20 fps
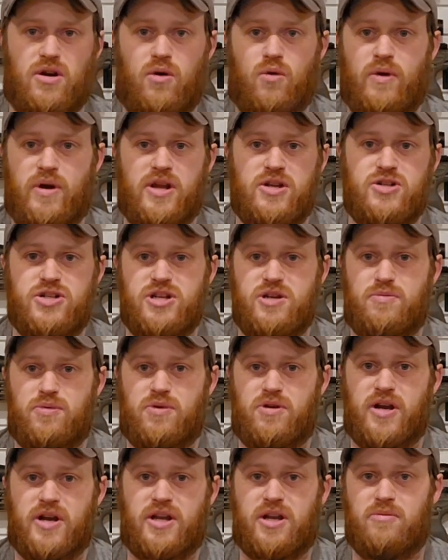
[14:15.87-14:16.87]
way
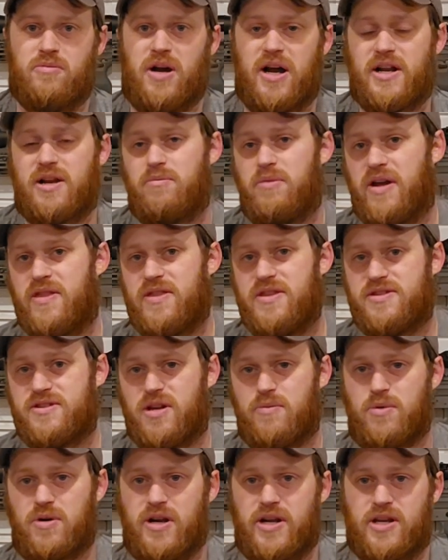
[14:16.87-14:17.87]
cheaper. I could buy this
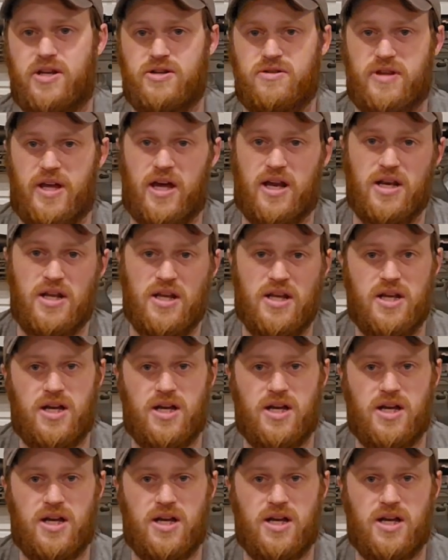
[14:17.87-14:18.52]
up, or I could do that.